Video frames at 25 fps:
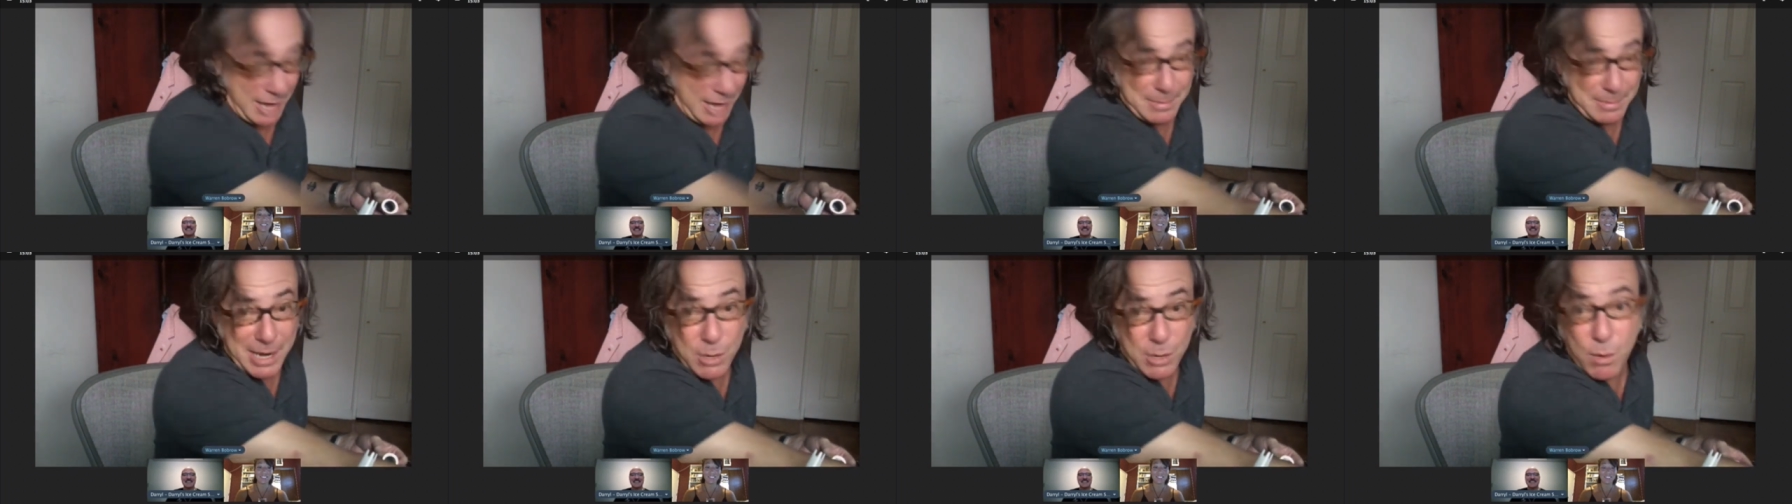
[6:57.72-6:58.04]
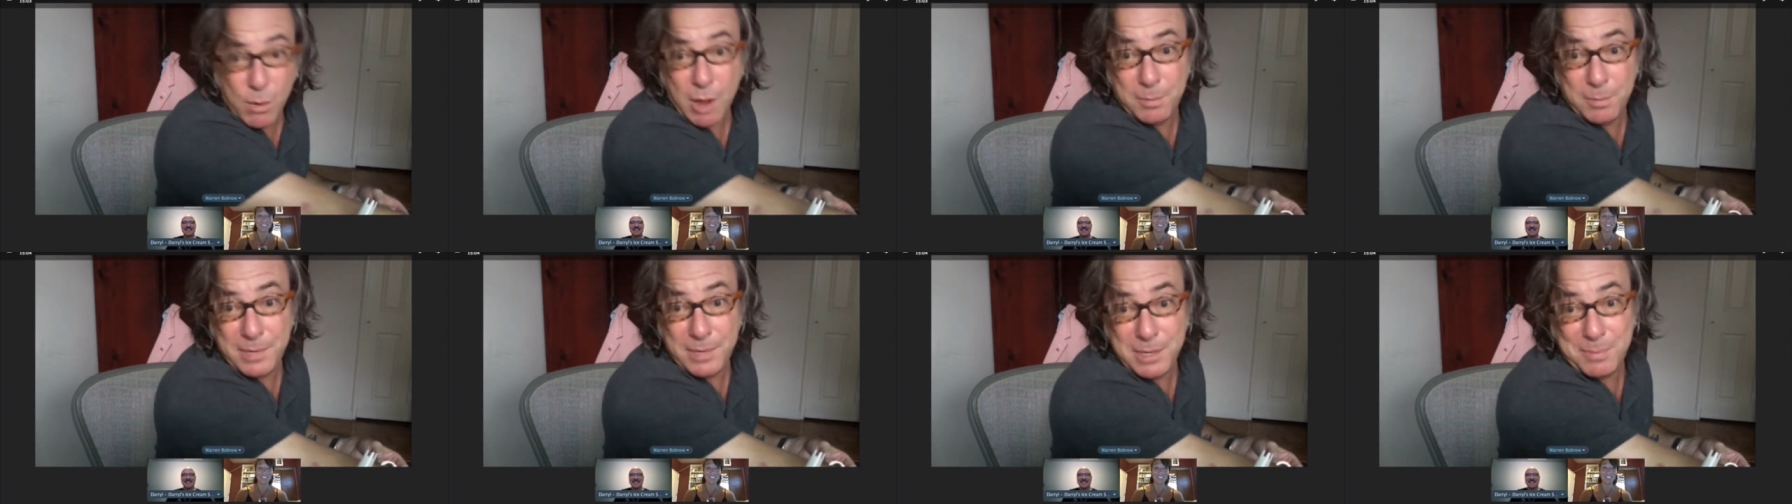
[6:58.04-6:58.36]
I may
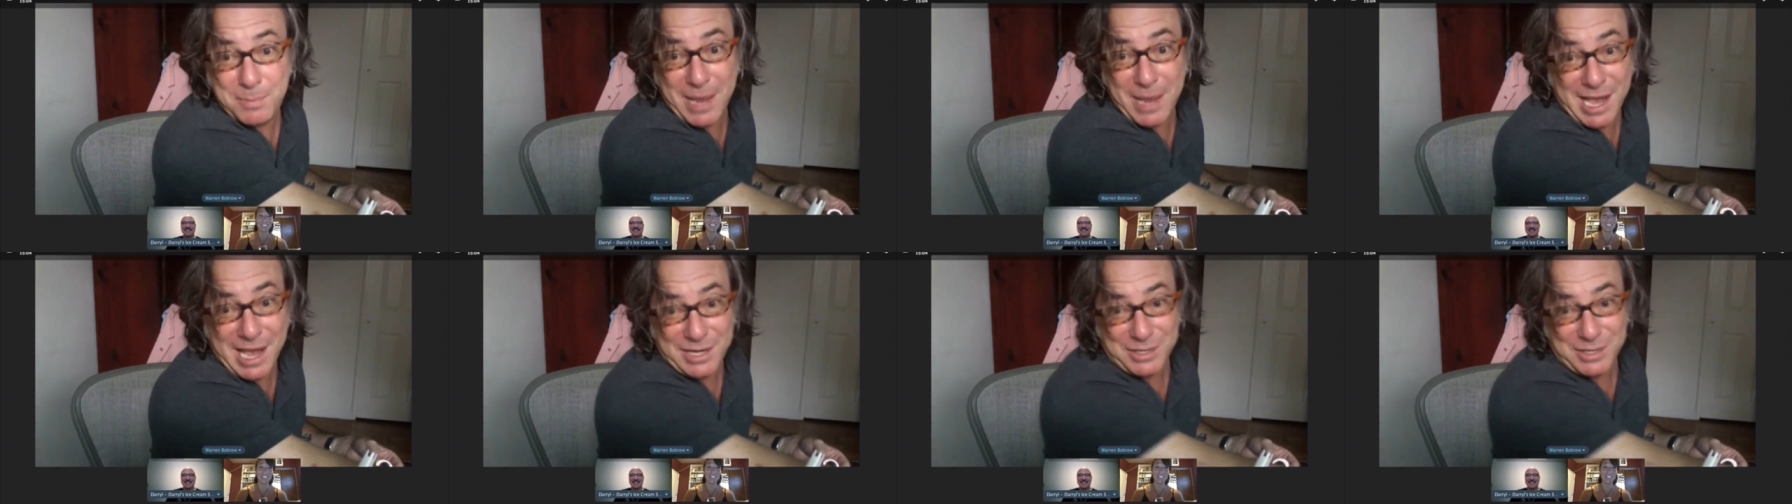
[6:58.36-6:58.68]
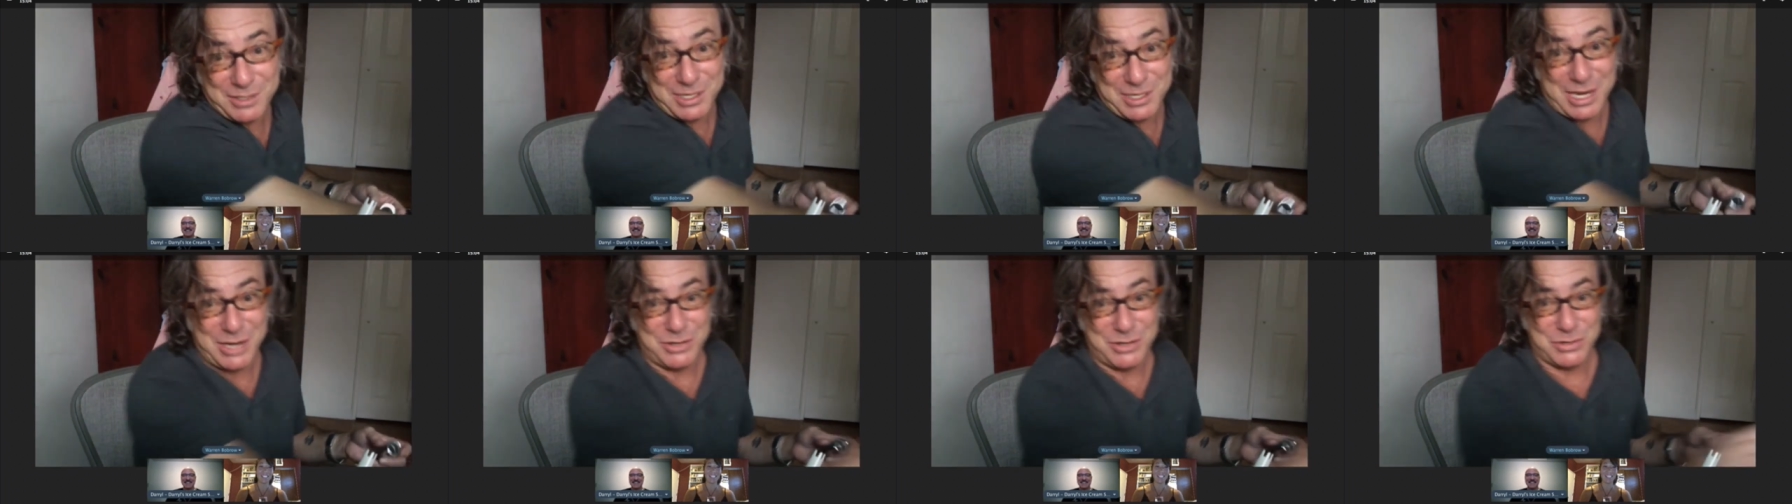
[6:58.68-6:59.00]
well be
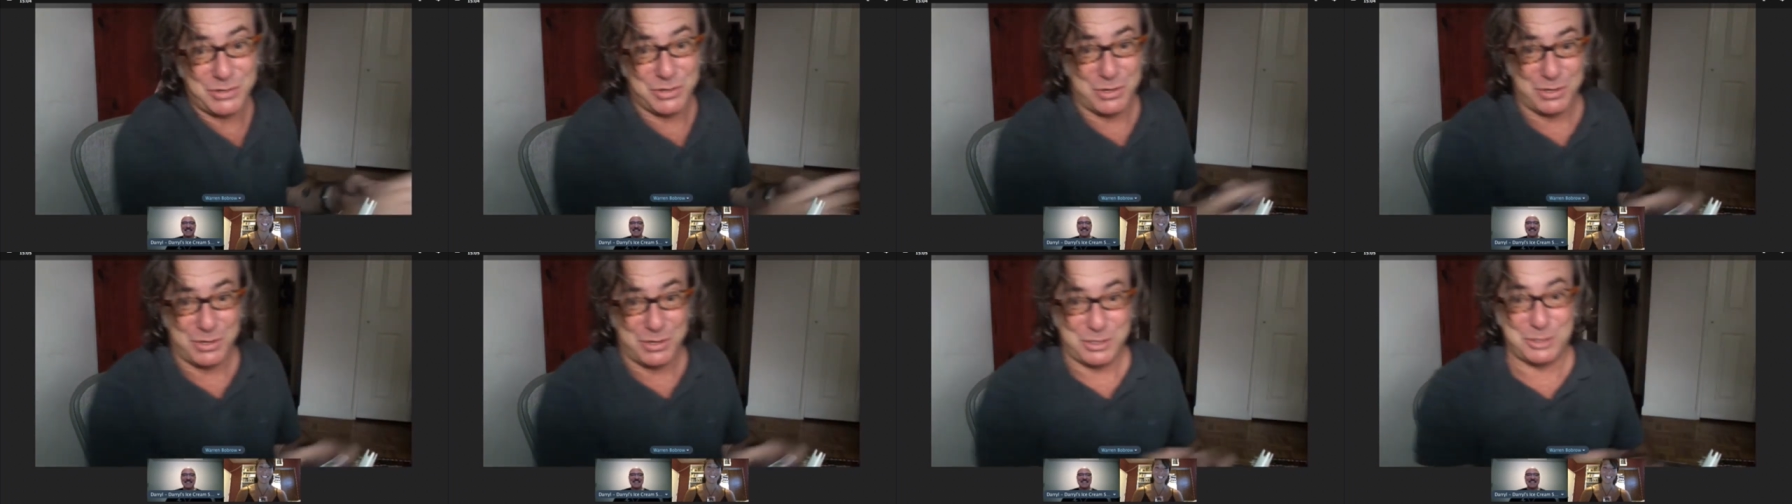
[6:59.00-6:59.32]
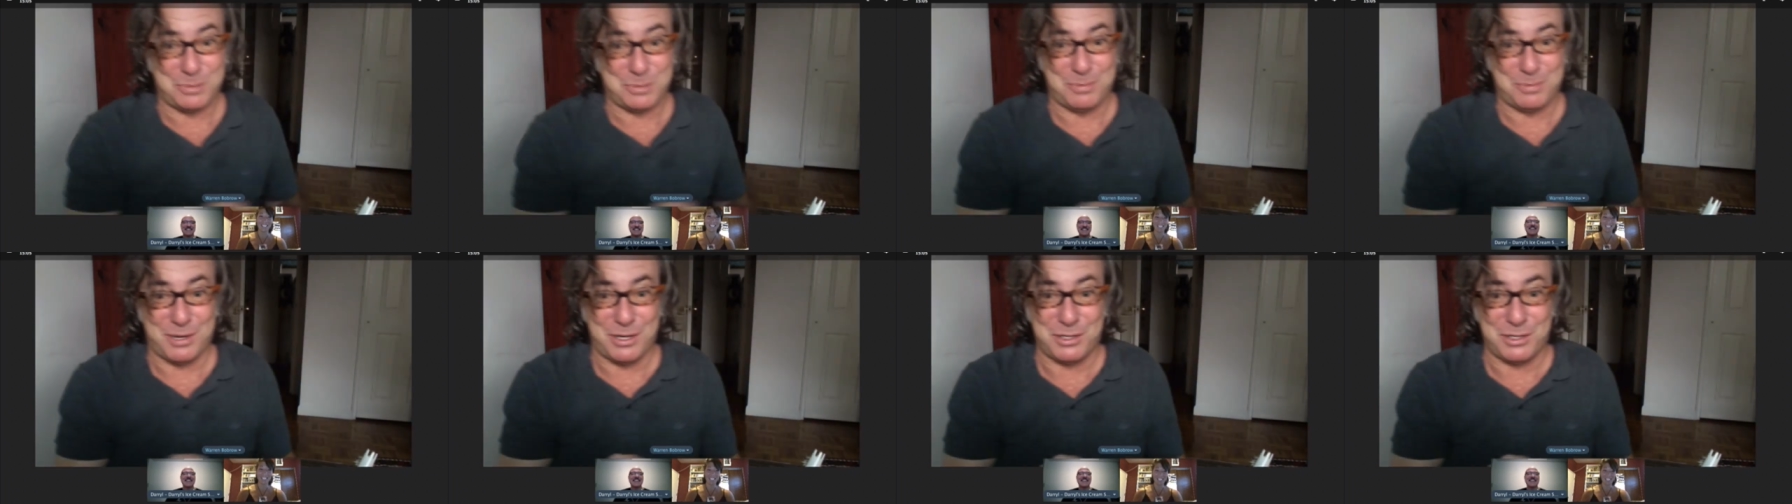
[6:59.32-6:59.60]
bad and dangerous,